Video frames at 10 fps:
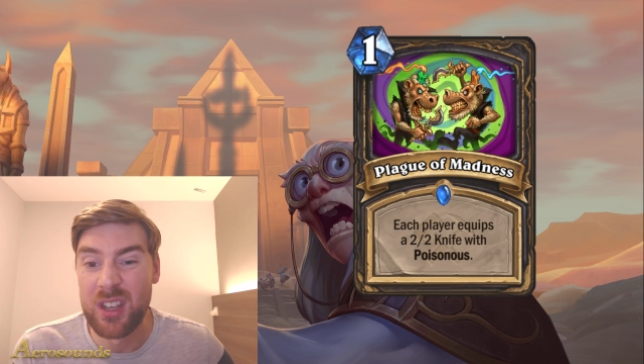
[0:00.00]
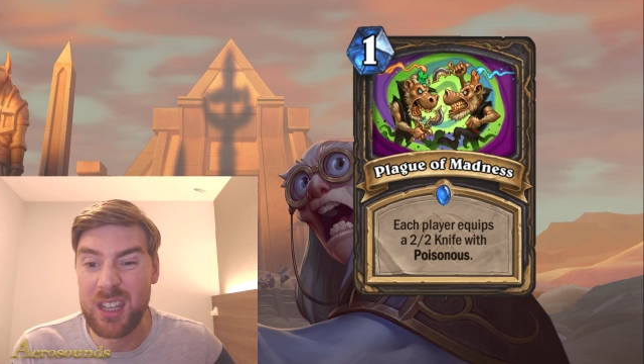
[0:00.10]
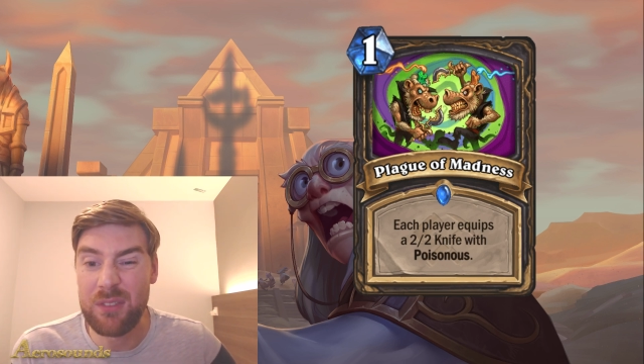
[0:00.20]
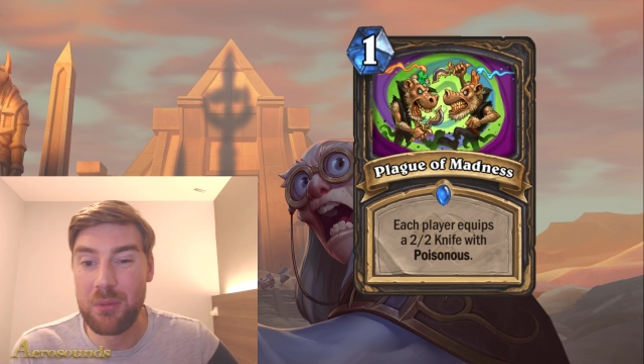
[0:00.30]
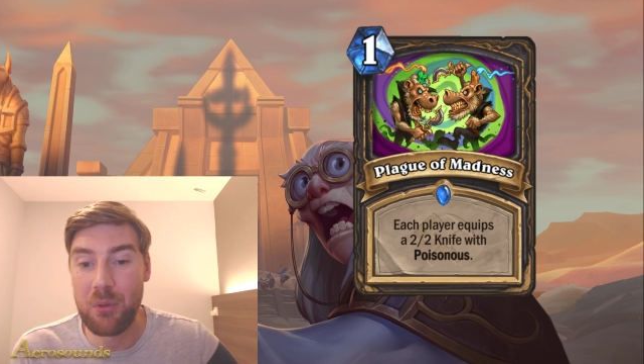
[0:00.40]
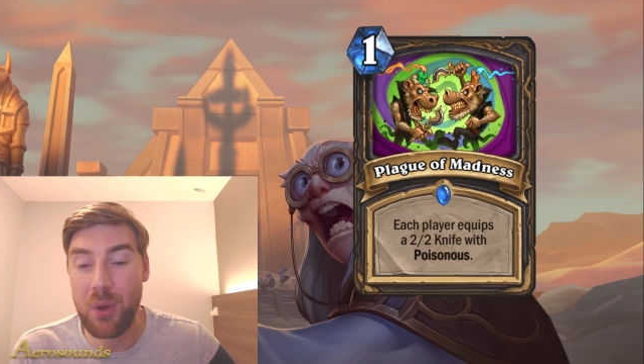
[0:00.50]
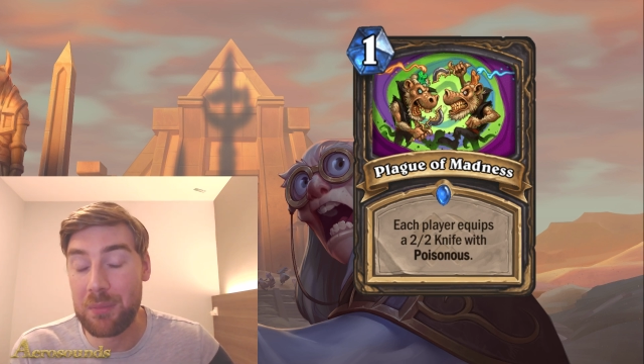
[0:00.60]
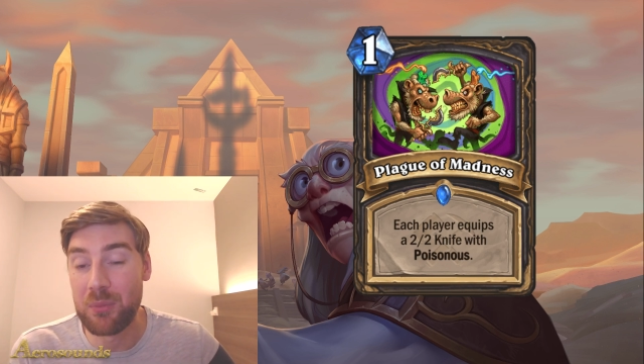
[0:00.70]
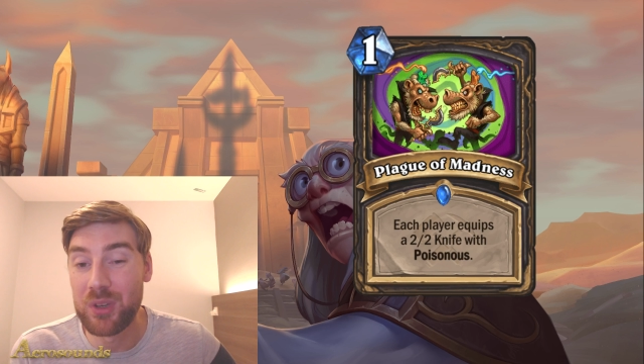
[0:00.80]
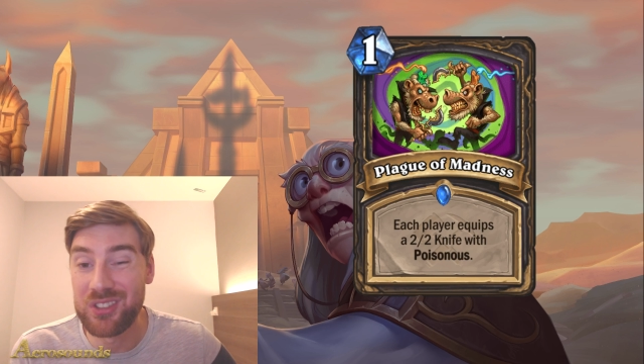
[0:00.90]
give them a
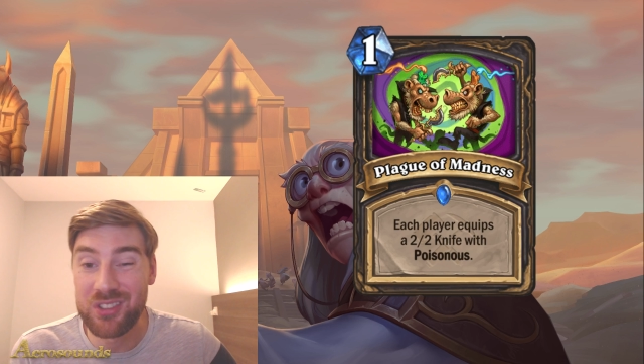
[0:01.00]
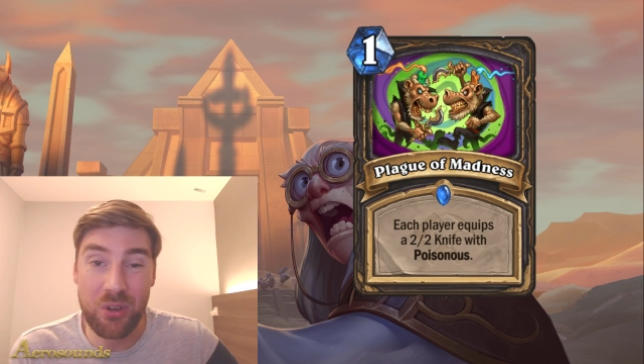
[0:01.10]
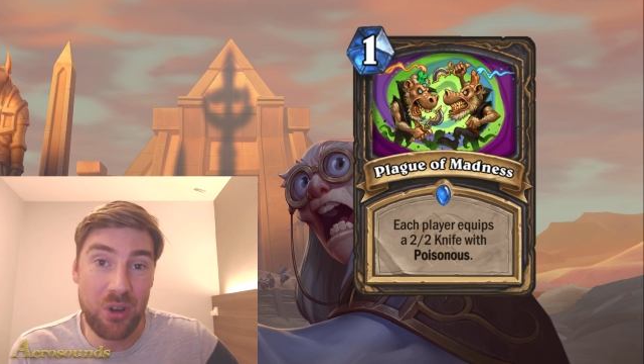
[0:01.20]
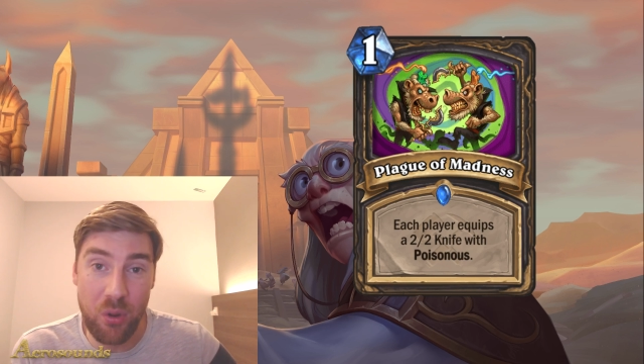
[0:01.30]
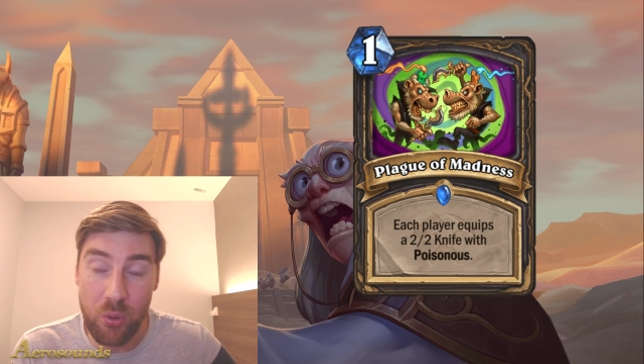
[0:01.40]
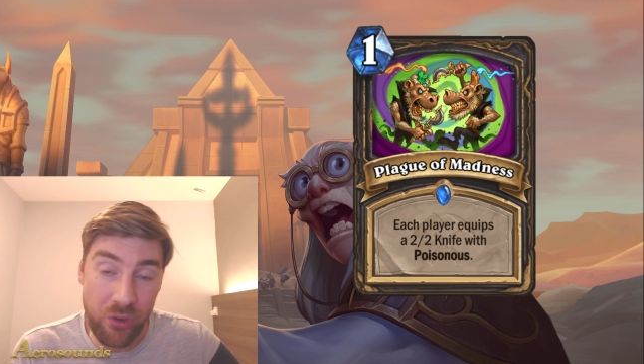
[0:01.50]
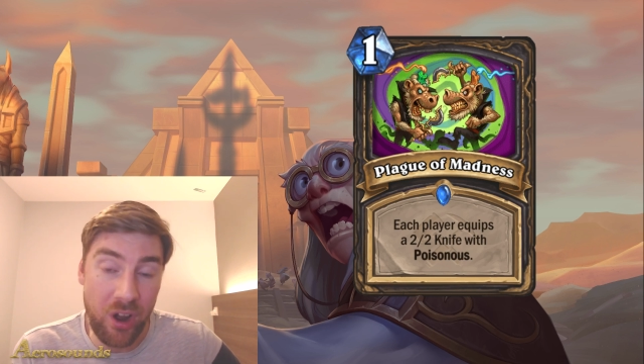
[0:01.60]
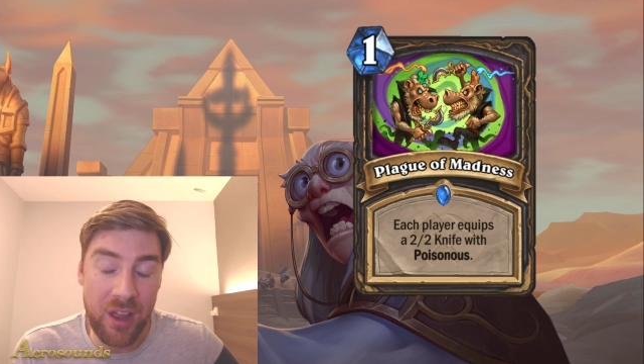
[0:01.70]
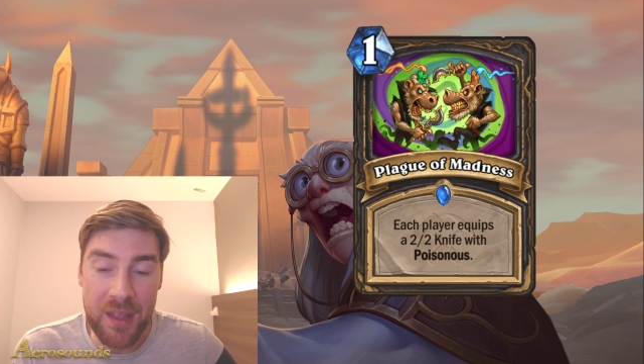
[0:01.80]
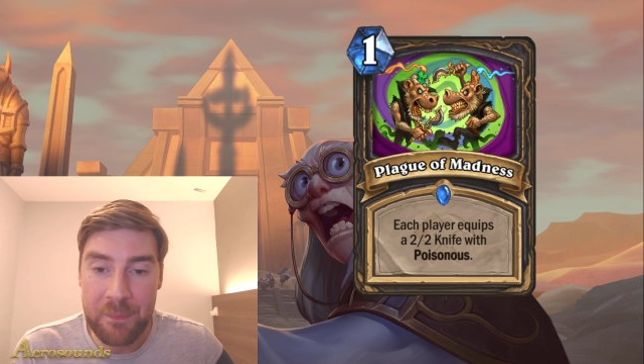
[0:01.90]
weapon which is
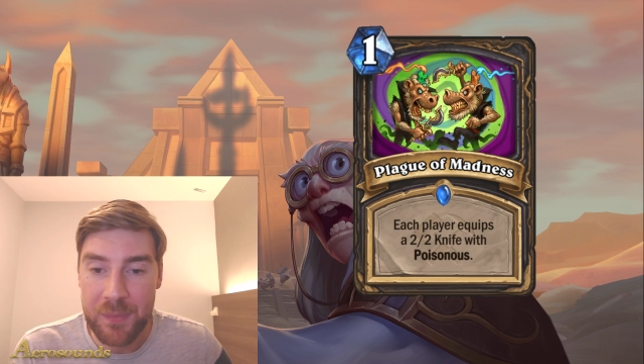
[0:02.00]
alright,